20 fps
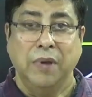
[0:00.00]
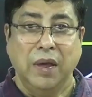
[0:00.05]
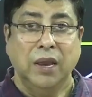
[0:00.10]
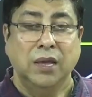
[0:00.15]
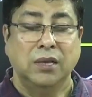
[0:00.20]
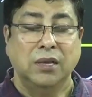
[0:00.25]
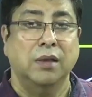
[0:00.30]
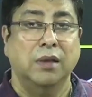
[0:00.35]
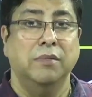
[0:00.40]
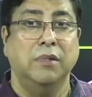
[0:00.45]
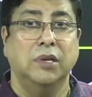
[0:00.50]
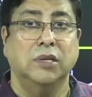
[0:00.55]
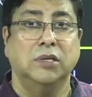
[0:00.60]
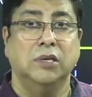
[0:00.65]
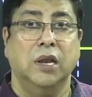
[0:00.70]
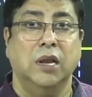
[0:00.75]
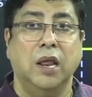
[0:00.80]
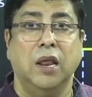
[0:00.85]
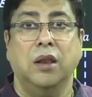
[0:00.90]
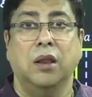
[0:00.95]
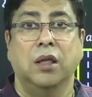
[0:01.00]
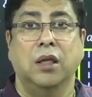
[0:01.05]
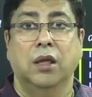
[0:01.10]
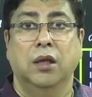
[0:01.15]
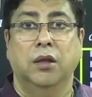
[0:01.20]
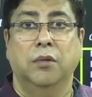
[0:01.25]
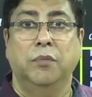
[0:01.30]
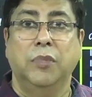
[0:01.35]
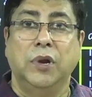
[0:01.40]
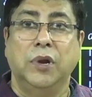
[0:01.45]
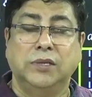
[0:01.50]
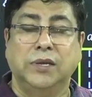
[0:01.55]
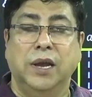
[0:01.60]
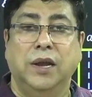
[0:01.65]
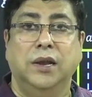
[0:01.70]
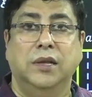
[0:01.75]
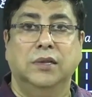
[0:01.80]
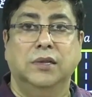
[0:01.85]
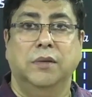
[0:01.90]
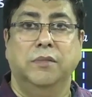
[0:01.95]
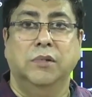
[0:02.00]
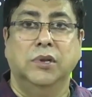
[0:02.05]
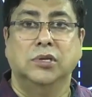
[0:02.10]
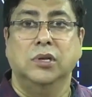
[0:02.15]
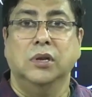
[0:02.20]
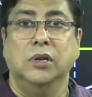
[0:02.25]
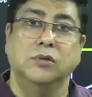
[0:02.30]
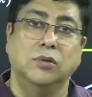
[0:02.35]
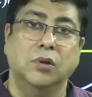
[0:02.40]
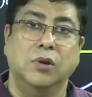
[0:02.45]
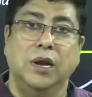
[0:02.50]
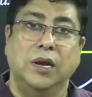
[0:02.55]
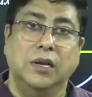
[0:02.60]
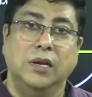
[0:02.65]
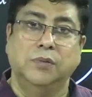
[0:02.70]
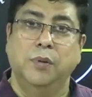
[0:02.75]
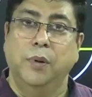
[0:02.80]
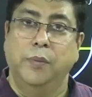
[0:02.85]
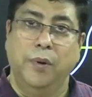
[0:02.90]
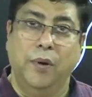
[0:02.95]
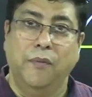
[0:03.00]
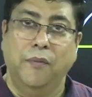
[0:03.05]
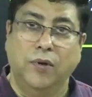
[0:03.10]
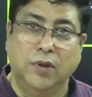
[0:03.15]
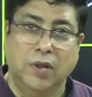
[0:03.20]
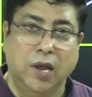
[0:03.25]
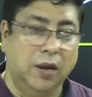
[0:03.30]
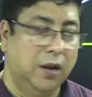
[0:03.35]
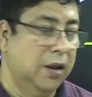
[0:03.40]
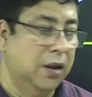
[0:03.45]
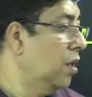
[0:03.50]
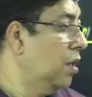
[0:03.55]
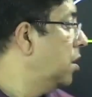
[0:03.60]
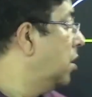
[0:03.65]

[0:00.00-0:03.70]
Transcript: Main examination and BITSAT examination. So let us prepare for that.